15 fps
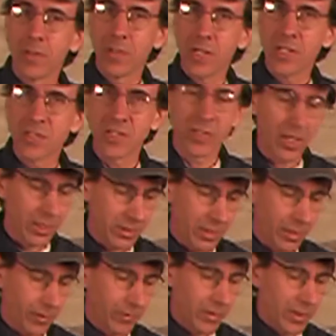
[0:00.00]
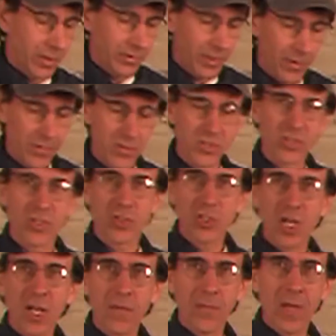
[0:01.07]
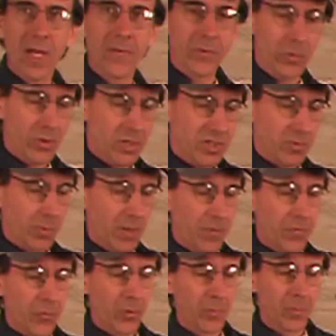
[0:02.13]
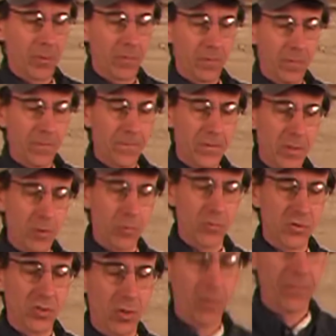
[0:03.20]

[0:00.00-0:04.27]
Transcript: it's a done deal. Now this is a check valve and also a thermal fuse. So if